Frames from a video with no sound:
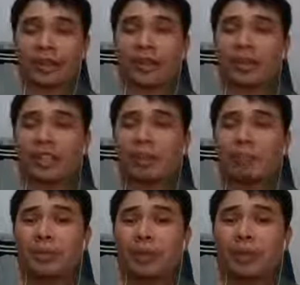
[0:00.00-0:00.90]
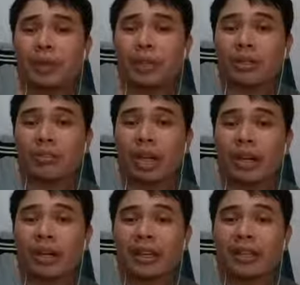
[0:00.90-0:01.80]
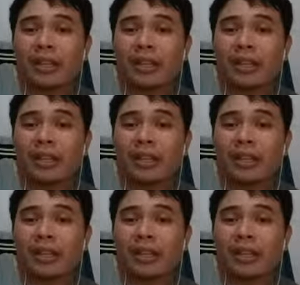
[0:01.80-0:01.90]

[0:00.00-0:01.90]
like some people are gonna buy,